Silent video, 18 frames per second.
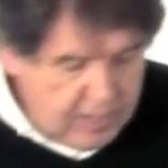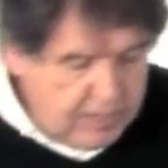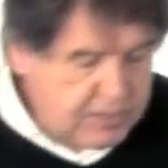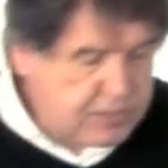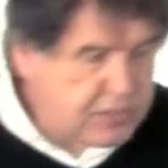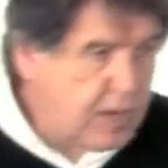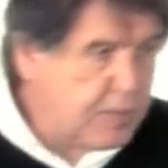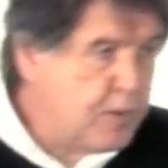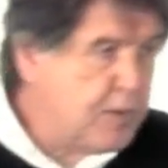The
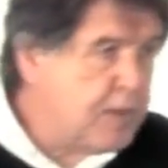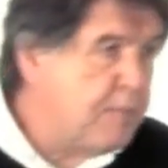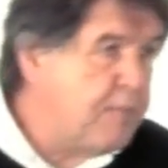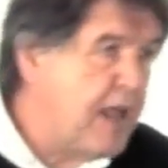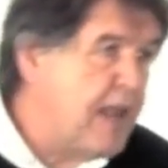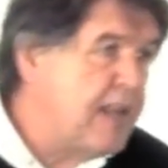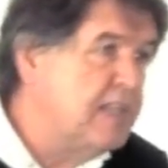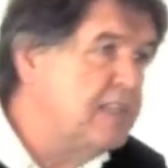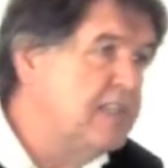trouble with a
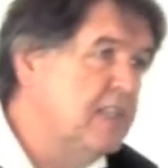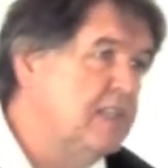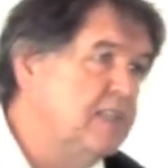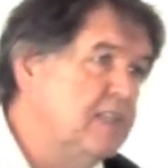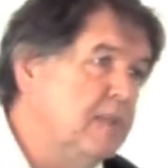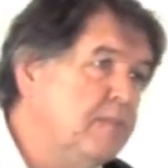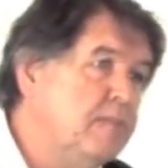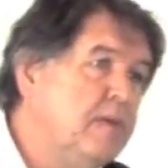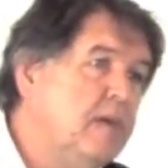planning
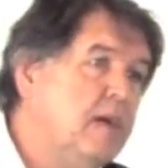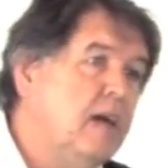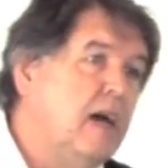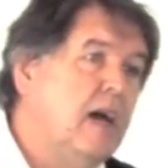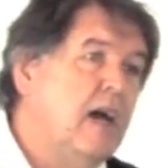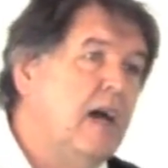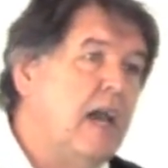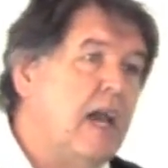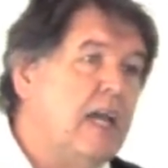system,
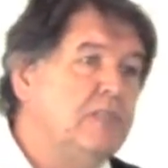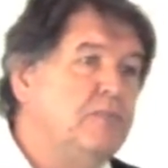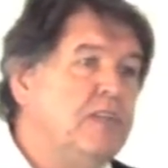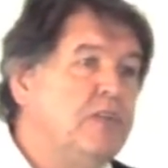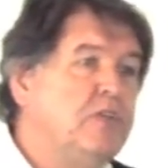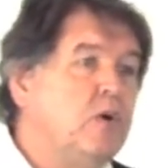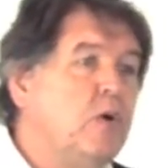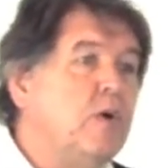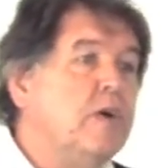as we
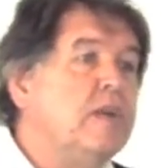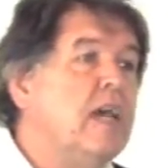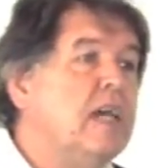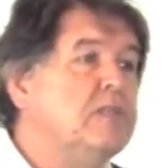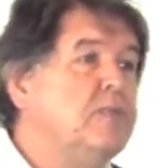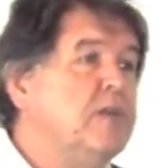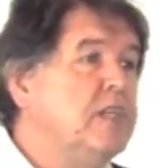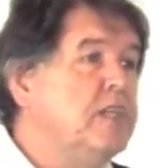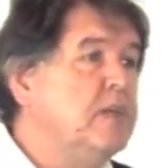draw it,
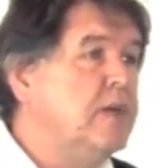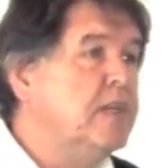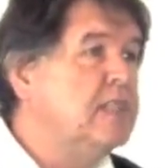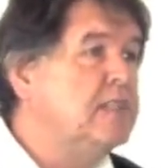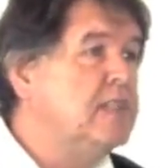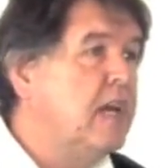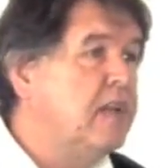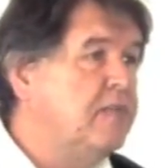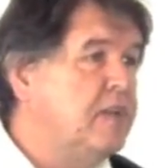as we do it,
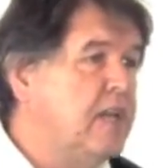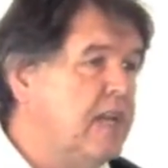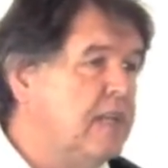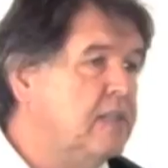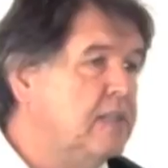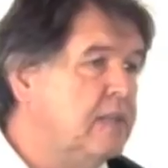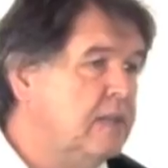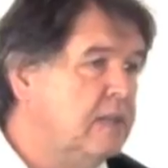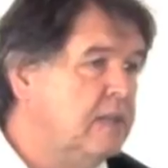it's out of
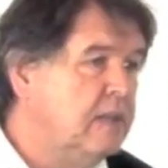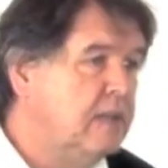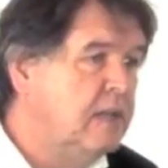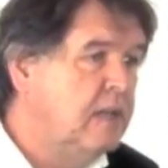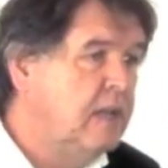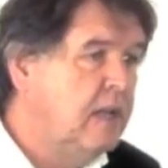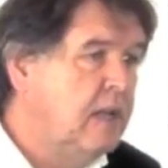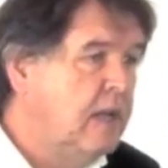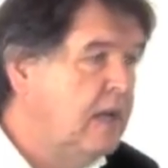date.
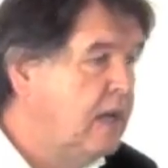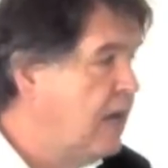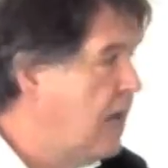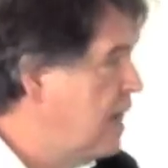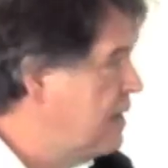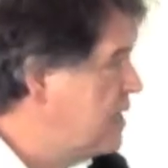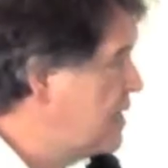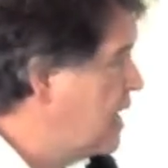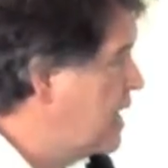
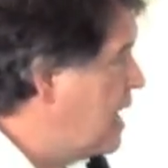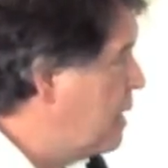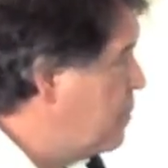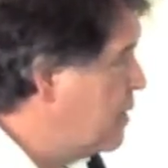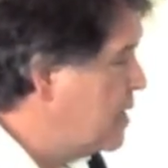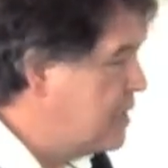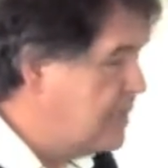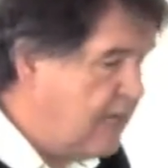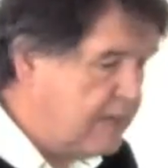There's a
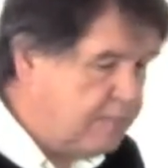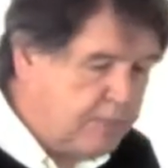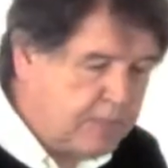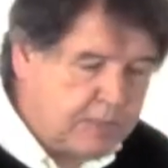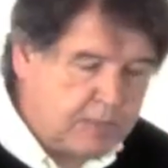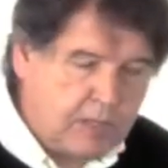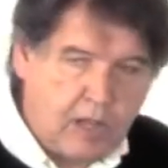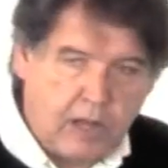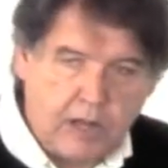couple of
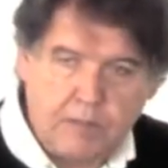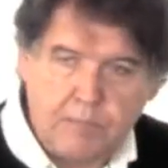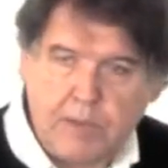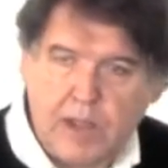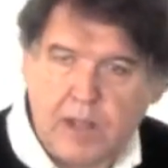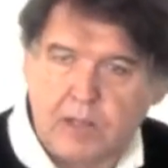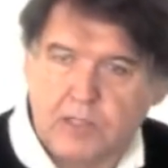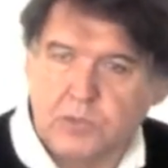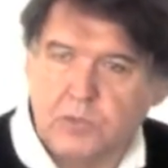statements. Colin
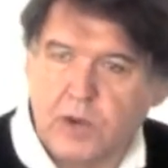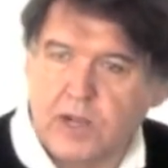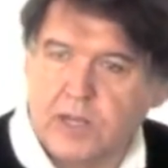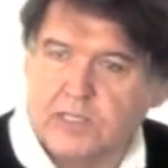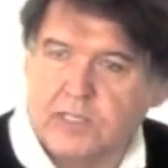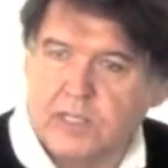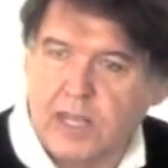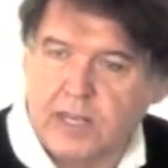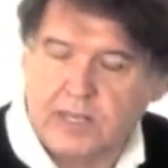Powell's one
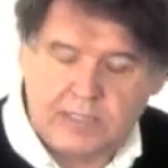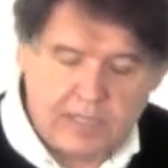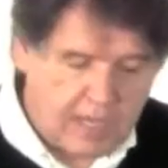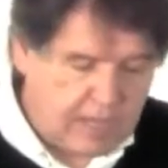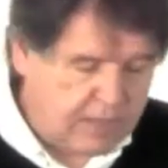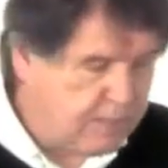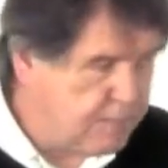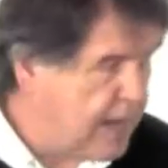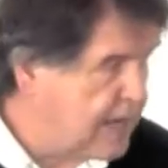is that
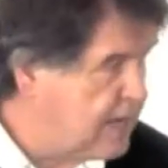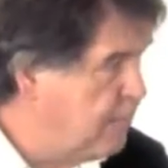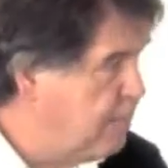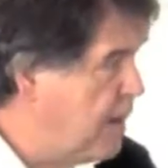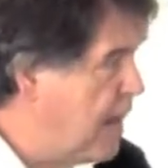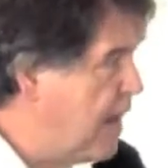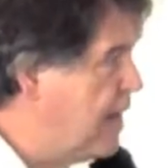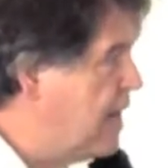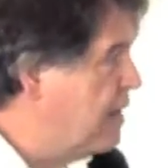the battle
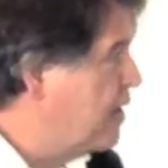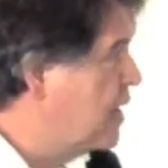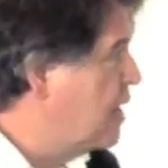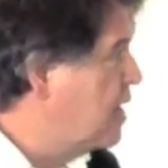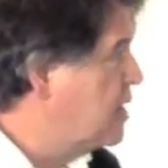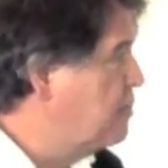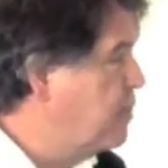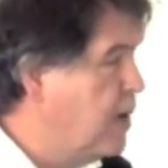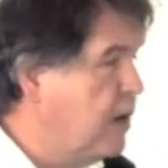plan never
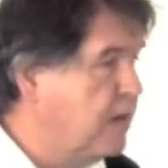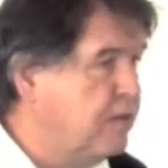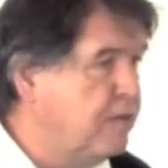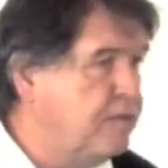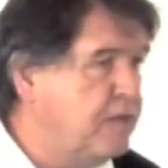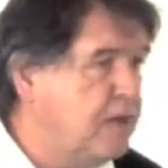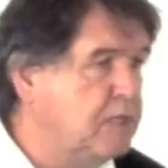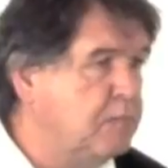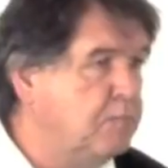goes beyond
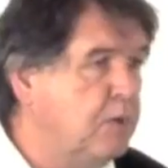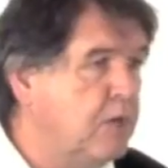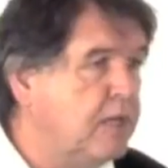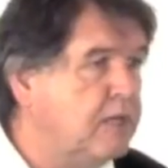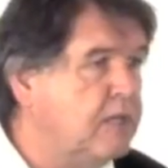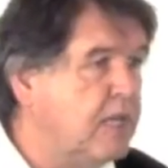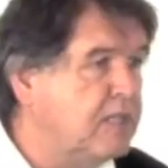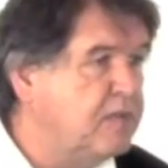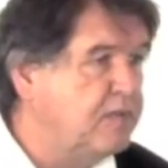the first
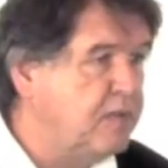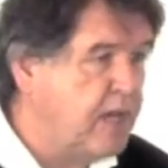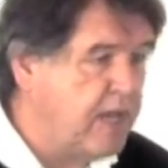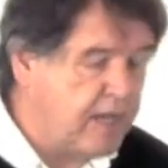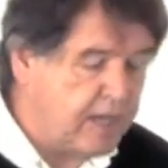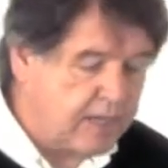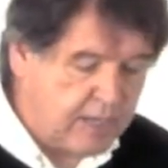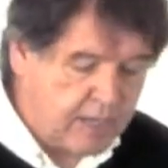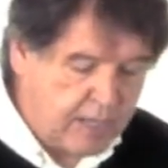bullet that's
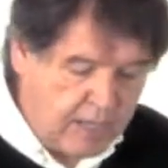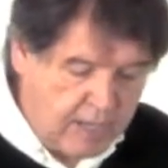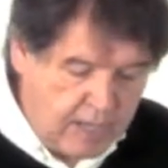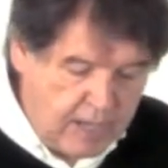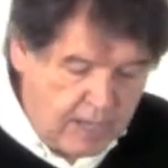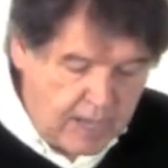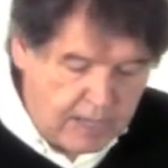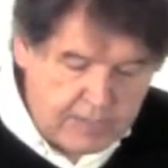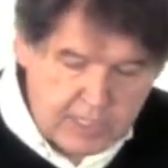fired.
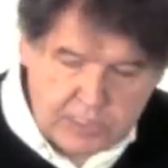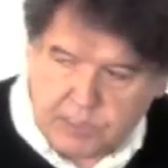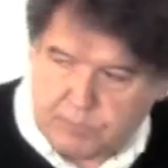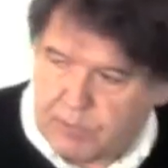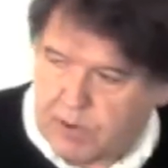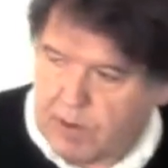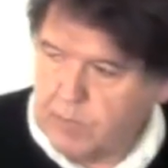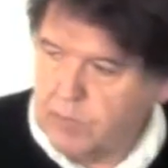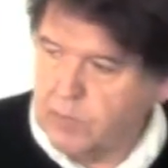And that's the
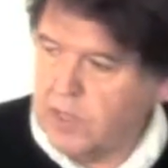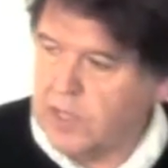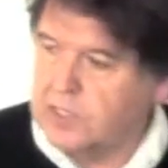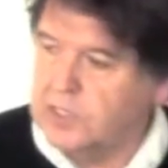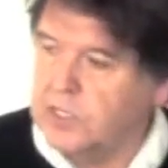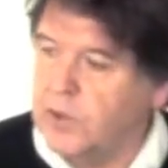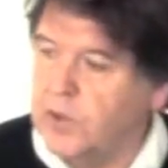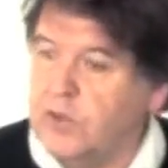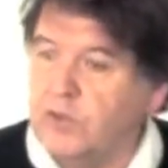problem with
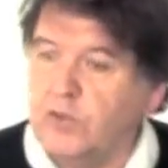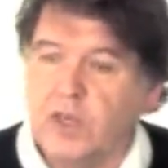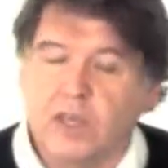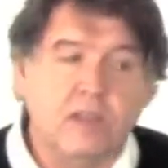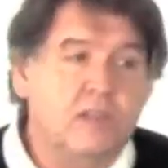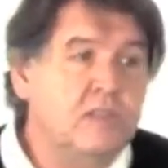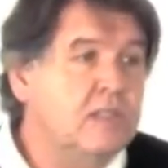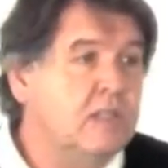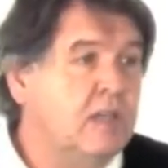us doing
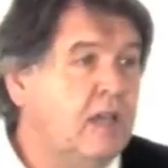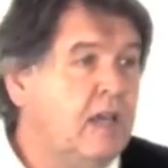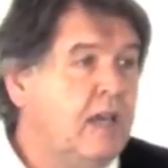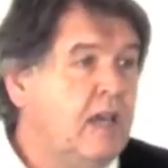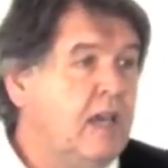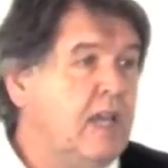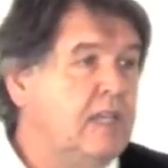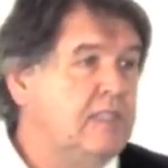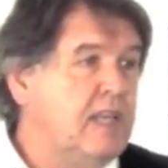things,
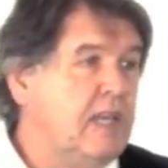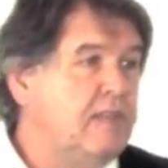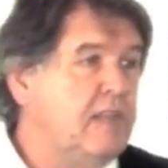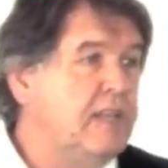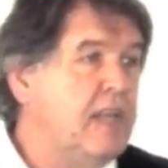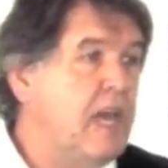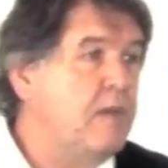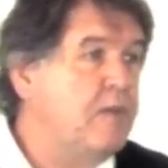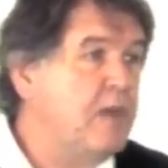is that the
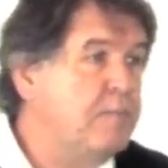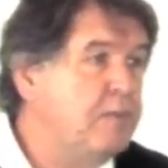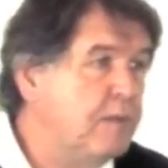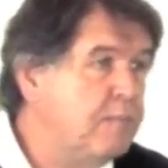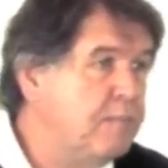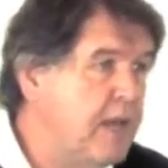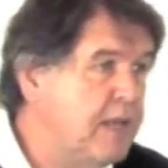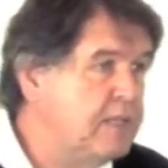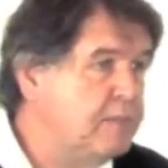day we
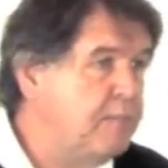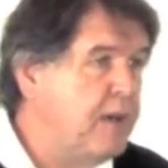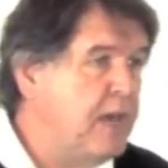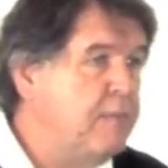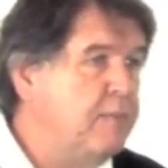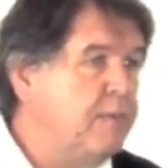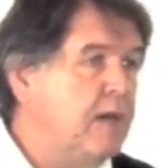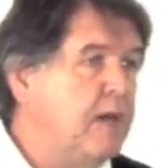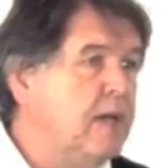put pen to
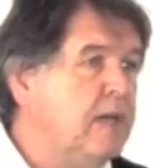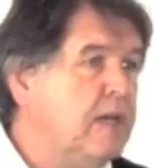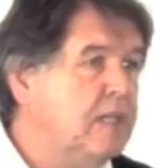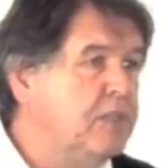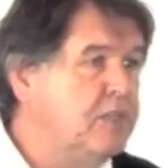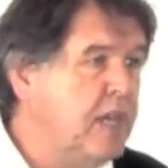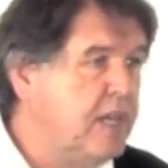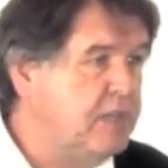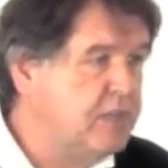paper,
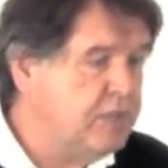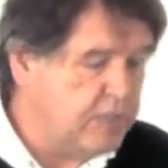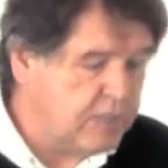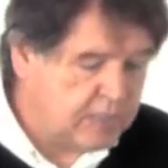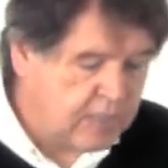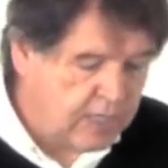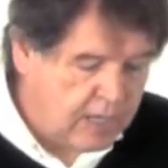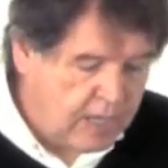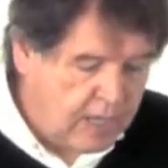it
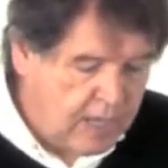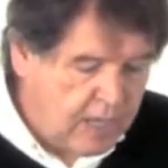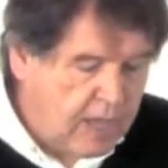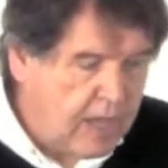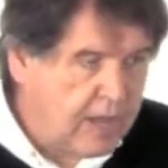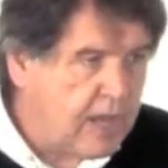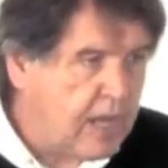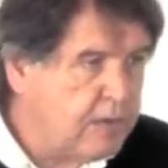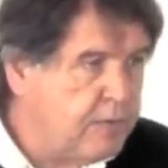changes.
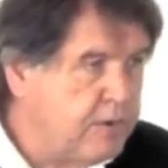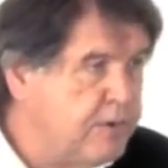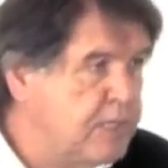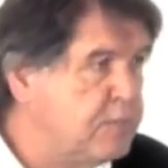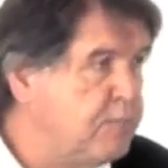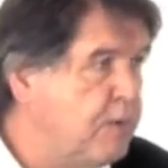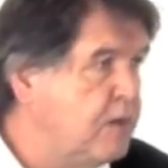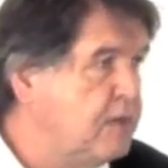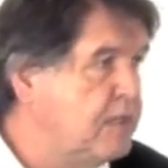And how do we
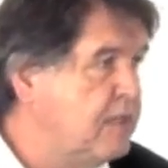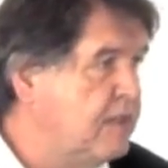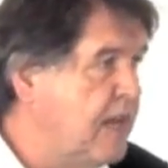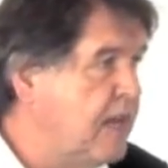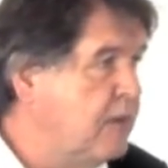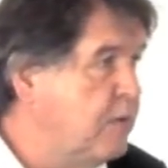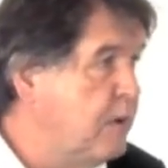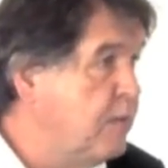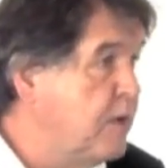respond to
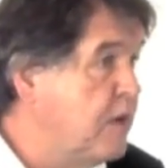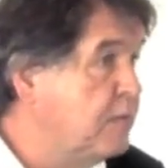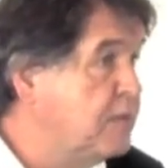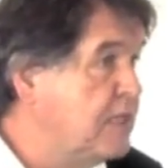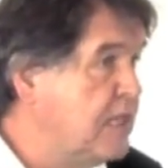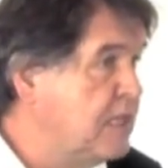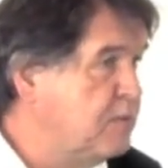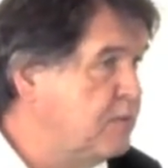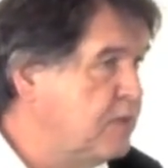that when we're
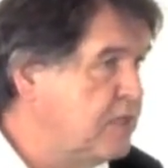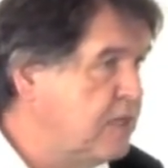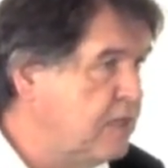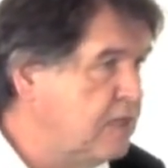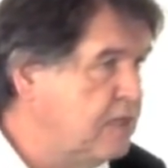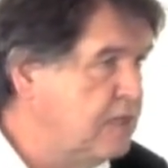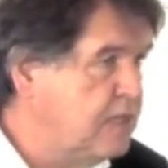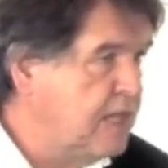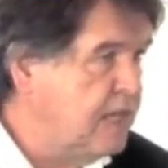obsessed with
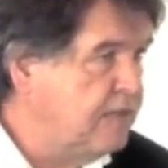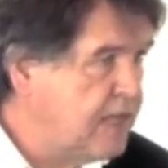certainty?